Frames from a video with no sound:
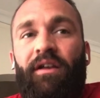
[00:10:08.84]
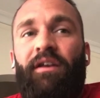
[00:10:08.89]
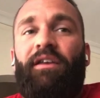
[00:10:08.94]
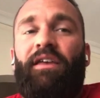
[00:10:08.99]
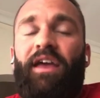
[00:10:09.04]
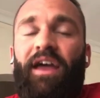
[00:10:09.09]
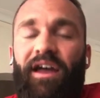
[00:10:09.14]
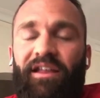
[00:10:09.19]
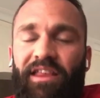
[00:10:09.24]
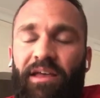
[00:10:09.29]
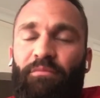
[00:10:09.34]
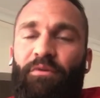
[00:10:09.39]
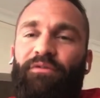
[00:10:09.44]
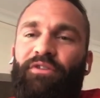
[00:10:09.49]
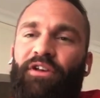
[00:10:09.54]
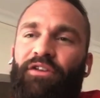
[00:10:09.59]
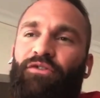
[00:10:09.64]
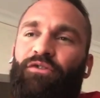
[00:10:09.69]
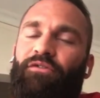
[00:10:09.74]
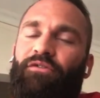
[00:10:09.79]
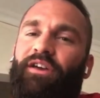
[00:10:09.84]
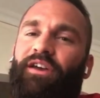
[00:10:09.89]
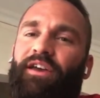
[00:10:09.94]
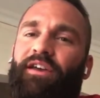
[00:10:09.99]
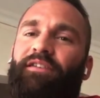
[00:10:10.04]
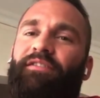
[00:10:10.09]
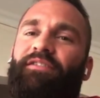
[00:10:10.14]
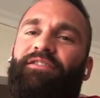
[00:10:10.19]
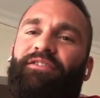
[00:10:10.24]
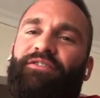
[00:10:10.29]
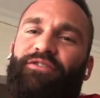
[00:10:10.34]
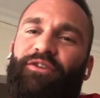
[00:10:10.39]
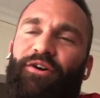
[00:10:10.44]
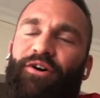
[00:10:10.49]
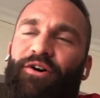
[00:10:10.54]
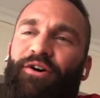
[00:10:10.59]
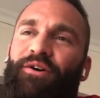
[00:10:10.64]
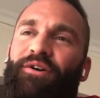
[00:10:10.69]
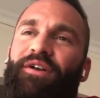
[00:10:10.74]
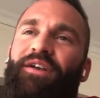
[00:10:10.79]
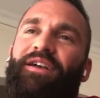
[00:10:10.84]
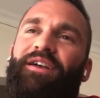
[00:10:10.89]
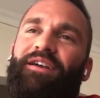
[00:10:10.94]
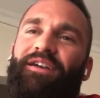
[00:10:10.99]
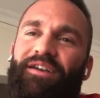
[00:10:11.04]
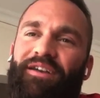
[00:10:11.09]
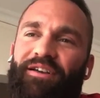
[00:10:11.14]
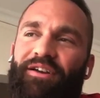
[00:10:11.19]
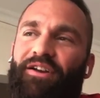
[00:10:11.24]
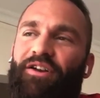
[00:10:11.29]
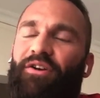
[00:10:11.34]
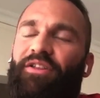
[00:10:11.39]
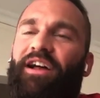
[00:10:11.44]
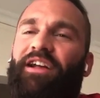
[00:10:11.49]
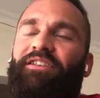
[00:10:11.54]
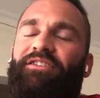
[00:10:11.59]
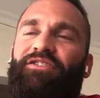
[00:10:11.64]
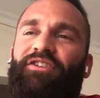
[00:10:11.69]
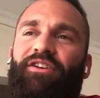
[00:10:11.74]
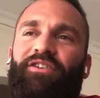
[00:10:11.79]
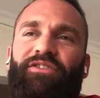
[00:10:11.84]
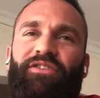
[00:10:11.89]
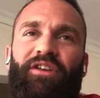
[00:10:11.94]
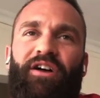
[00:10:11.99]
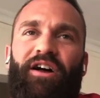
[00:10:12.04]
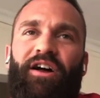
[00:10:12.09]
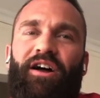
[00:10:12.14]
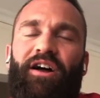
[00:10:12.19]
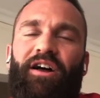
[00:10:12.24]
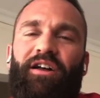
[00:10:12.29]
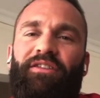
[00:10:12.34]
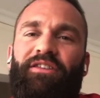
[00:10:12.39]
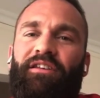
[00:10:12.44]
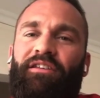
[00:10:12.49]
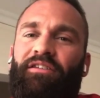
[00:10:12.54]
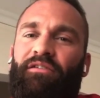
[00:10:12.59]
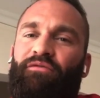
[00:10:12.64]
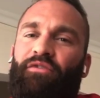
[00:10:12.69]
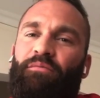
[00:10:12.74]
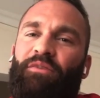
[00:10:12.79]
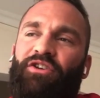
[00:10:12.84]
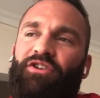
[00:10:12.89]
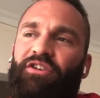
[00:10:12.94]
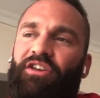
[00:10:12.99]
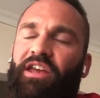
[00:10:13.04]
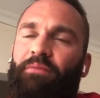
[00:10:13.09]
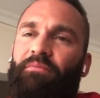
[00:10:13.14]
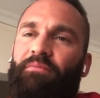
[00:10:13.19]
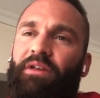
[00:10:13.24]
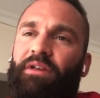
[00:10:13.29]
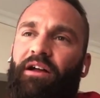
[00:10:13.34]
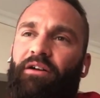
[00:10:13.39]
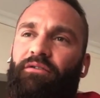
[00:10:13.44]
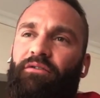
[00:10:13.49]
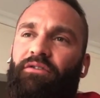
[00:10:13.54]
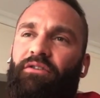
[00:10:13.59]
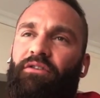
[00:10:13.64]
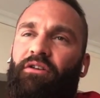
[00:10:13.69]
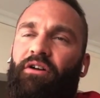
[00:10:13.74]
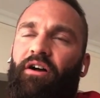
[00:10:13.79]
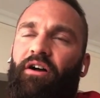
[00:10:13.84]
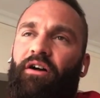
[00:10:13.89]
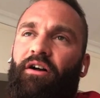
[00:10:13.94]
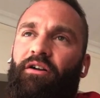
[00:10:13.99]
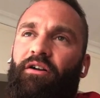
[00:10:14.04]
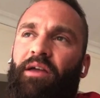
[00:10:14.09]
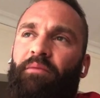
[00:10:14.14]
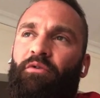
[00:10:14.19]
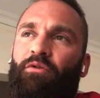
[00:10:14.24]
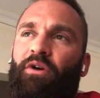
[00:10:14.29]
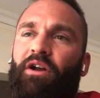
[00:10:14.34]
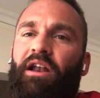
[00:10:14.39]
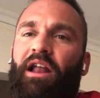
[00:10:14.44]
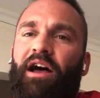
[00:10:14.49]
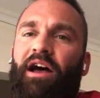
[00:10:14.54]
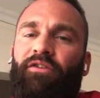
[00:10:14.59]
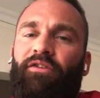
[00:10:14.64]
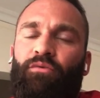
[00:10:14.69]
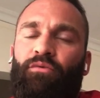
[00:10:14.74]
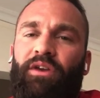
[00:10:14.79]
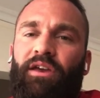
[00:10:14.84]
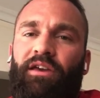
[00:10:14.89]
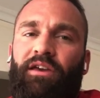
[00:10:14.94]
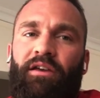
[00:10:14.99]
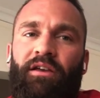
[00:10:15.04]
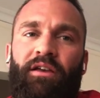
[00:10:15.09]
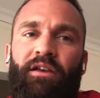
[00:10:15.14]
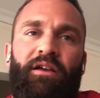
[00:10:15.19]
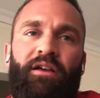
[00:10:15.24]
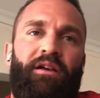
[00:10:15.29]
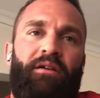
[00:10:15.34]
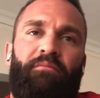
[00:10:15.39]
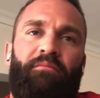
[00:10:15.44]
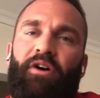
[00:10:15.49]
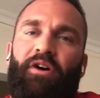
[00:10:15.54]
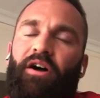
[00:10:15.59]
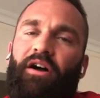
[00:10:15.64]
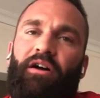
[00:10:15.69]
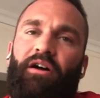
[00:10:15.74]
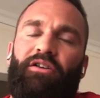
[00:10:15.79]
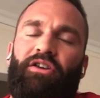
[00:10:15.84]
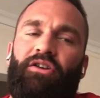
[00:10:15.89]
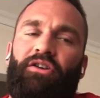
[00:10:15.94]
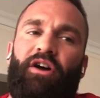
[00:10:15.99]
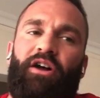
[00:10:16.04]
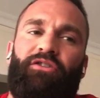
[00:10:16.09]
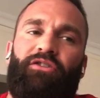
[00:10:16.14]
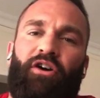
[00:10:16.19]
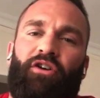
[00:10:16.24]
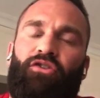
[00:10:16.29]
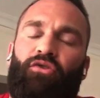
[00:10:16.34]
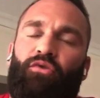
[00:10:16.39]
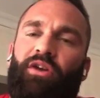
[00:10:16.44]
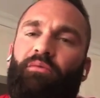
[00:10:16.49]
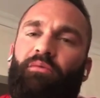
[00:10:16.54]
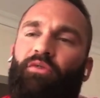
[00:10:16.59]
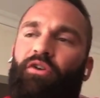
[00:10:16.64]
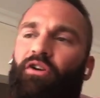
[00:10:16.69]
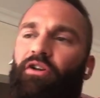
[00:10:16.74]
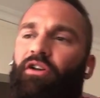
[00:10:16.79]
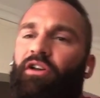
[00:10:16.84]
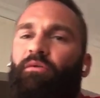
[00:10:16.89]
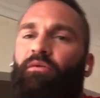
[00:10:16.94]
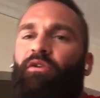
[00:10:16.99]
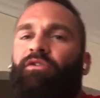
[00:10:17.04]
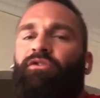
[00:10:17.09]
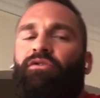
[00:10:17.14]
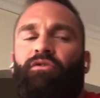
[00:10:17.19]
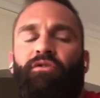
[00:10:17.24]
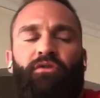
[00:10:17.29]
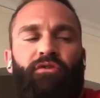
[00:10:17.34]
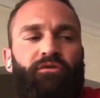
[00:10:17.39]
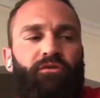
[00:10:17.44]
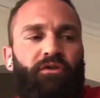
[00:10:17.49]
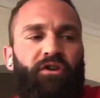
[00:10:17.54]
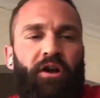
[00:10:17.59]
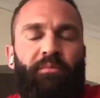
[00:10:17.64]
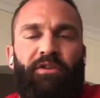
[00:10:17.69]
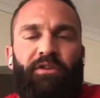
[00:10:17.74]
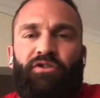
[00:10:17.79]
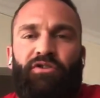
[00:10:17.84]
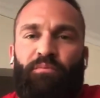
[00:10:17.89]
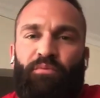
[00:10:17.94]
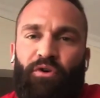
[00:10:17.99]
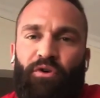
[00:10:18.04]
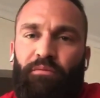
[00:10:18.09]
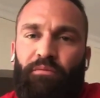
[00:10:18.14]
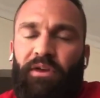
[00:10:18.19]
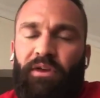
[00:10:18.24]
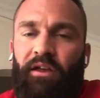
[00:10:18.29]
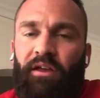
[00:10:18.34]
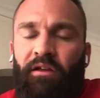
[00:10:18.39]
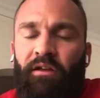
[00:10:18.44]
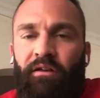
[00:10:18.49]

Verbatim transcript: Yeah, they moved it to Vegas. So, you know, that just, uh, this information came up, uh, came around last week. Right. But, uh, you know, I talked to him. He wants to, to come and support me.